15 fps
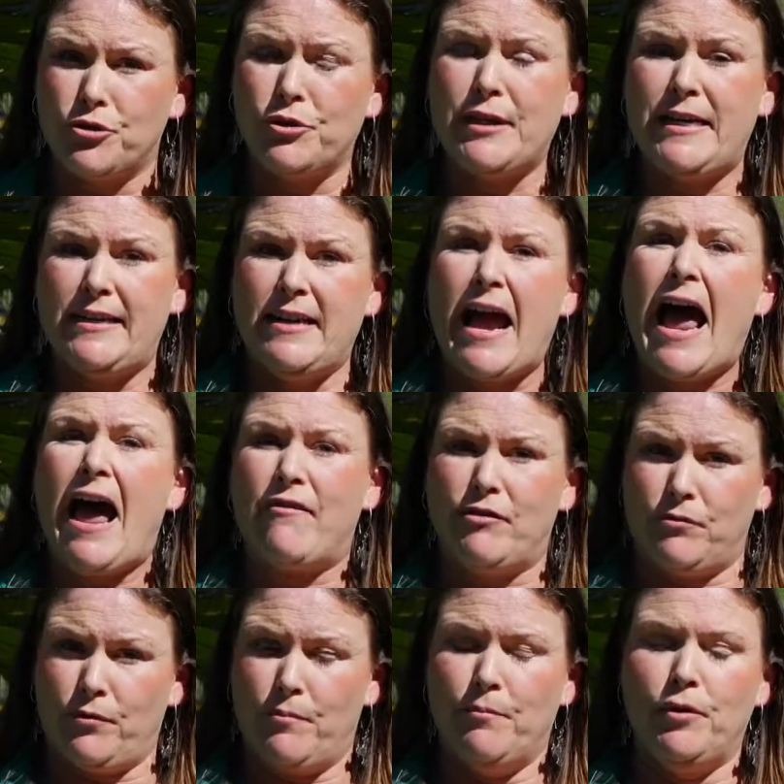tree, to have
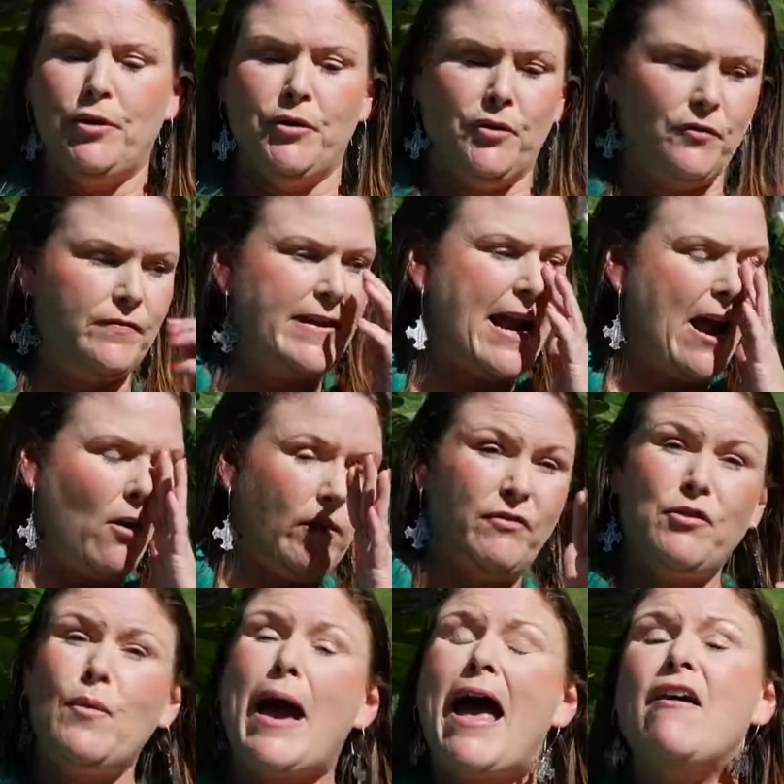it removed. Now,
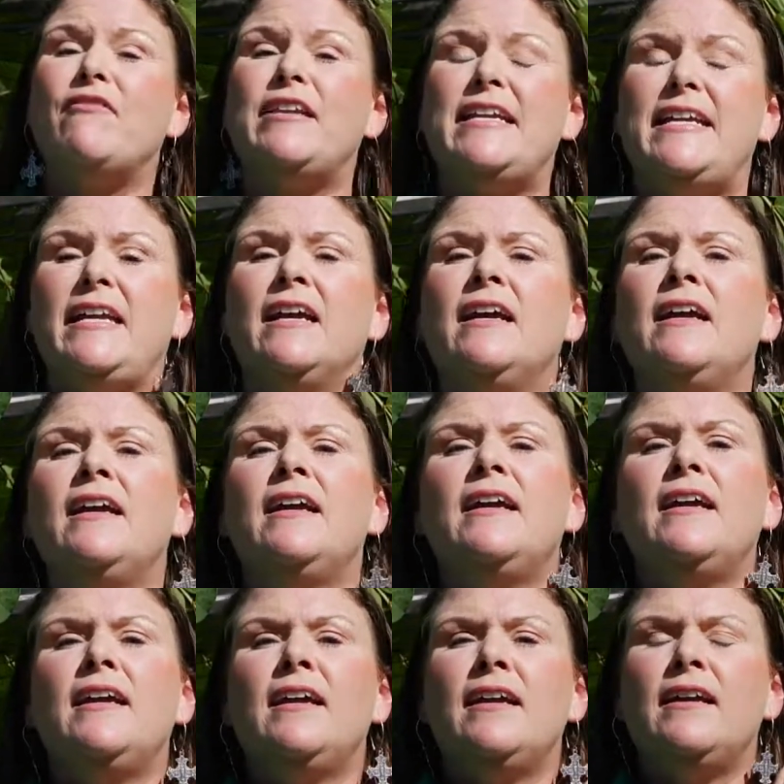if you have any
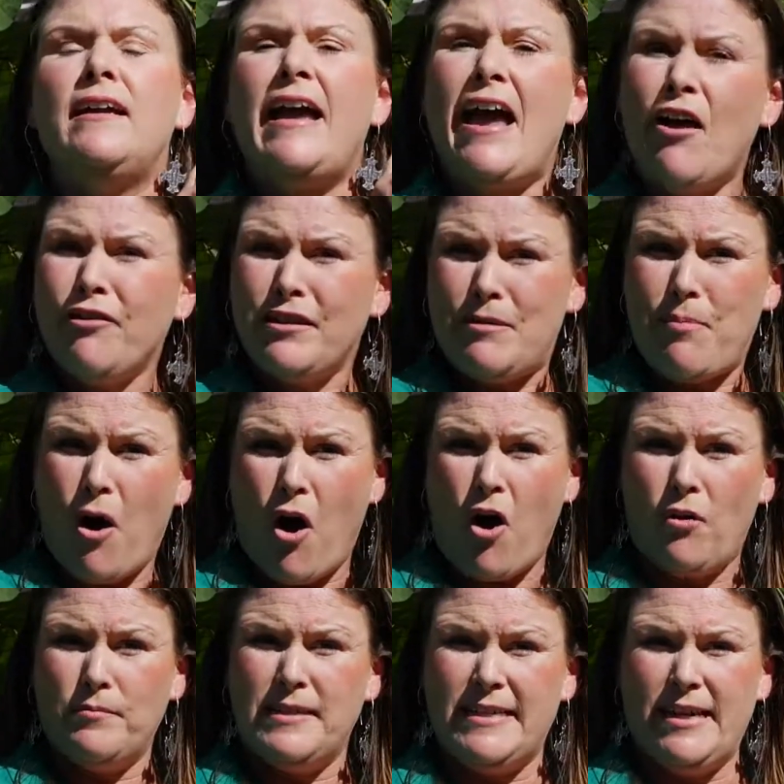healthy
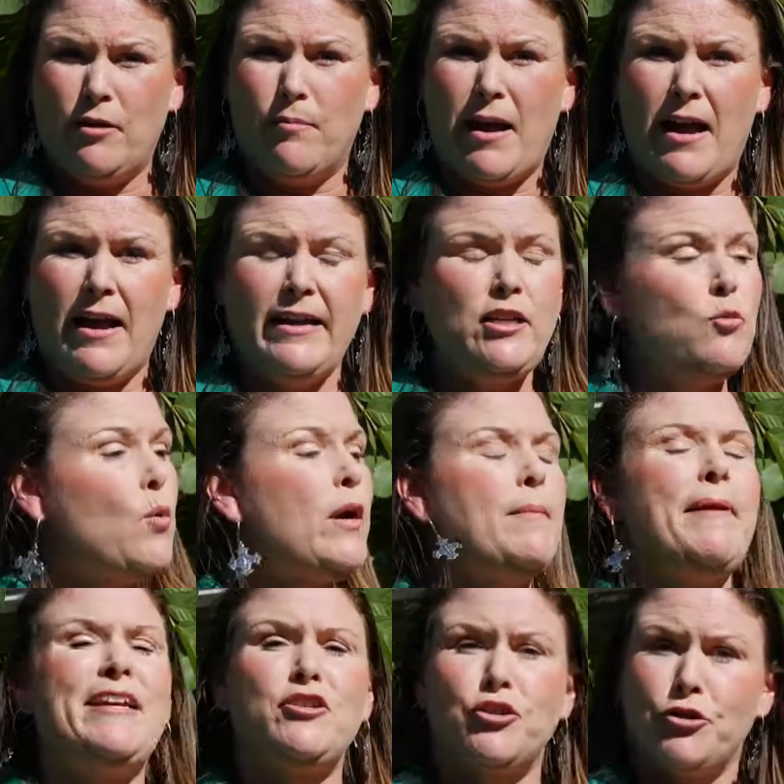palms nearby, you want to
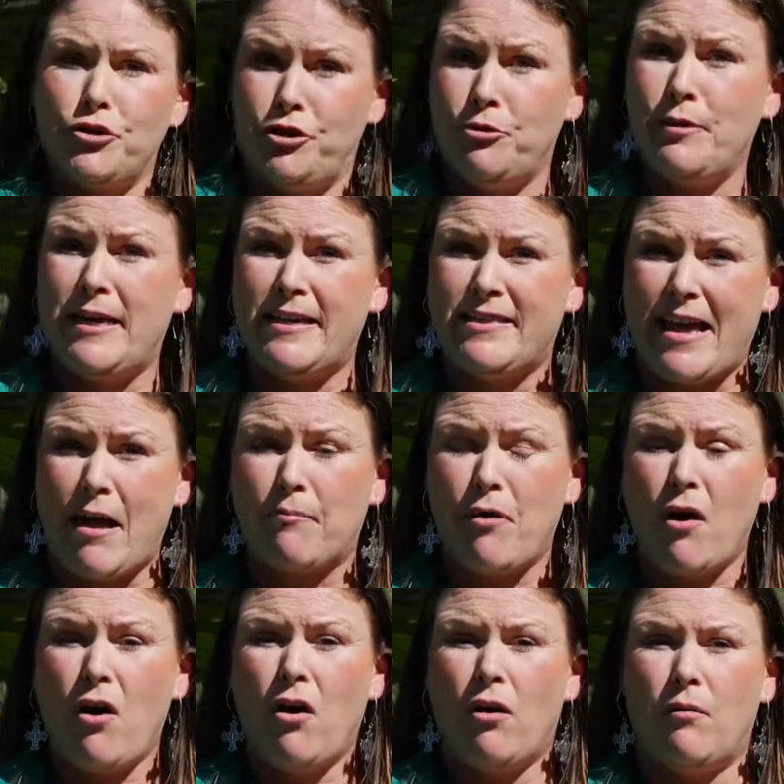make sure you get that
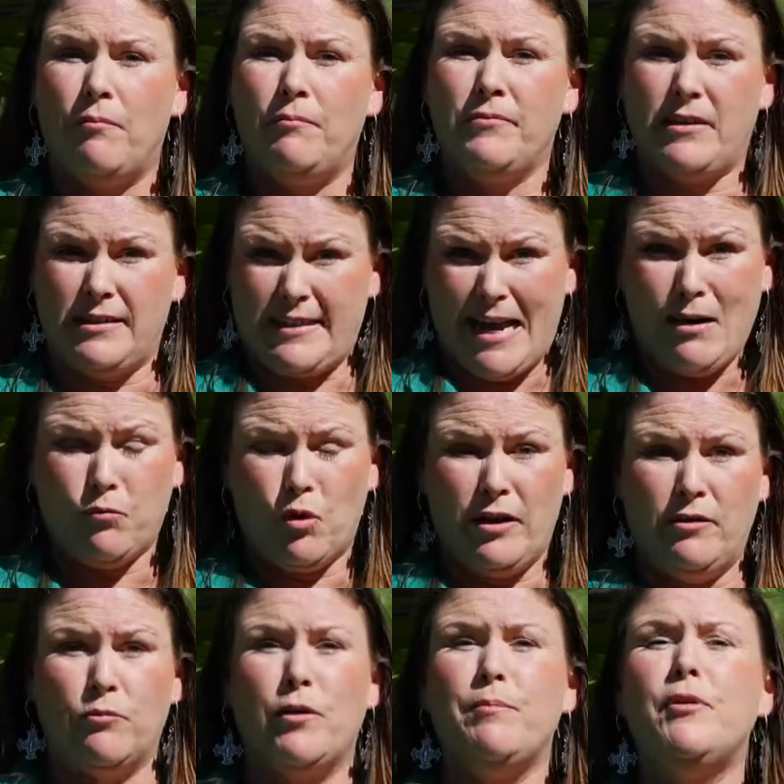palm, the dead
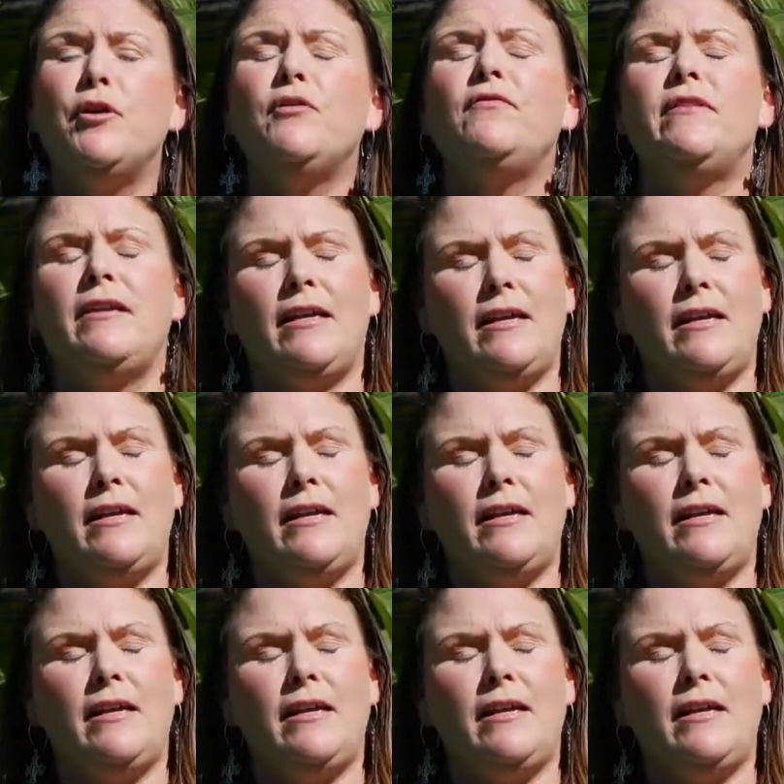one, removed